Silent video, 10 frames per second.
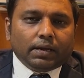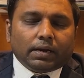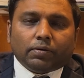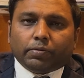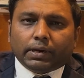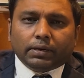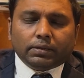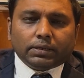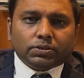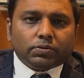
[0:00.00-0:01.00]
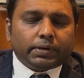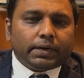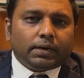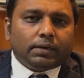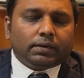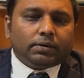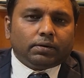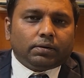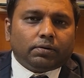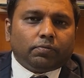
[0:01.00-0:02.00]
Now, when the student
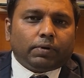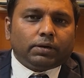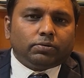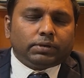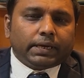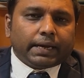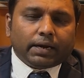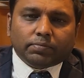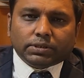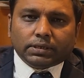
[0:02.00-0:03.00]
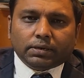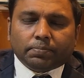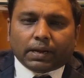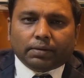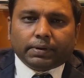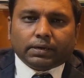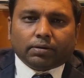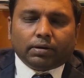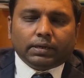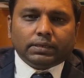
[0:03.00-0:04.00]
want to take admission in private
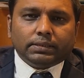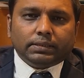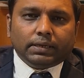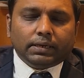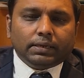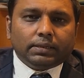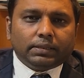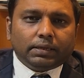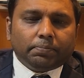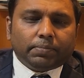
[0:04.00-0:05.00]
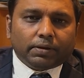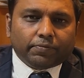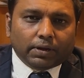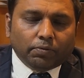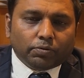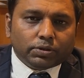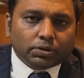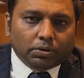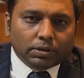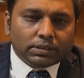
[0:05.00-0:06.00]
college, then they prefer which
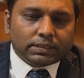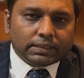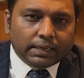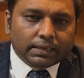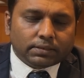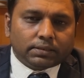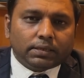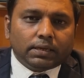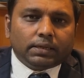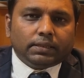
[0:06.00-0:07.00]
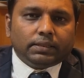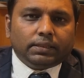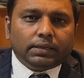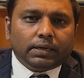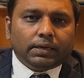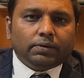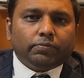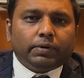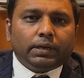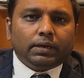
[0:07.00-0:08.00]
all states they
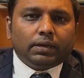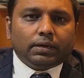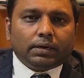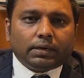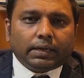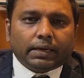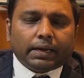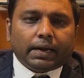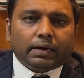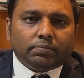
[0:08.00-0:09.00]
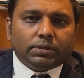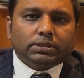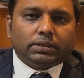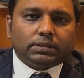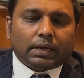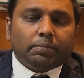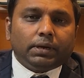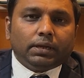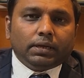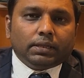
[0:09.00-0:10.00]
will take admissions. I
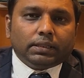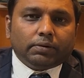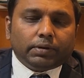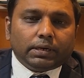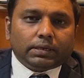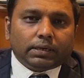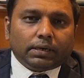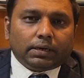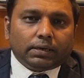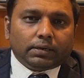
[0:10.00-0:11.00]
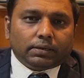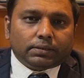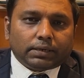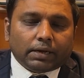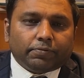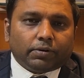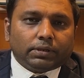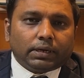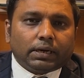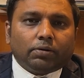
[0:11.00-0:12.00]
mean, they will try for
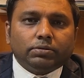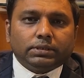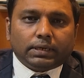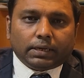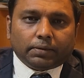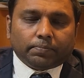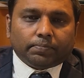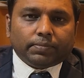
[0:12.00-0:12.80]
the counseling.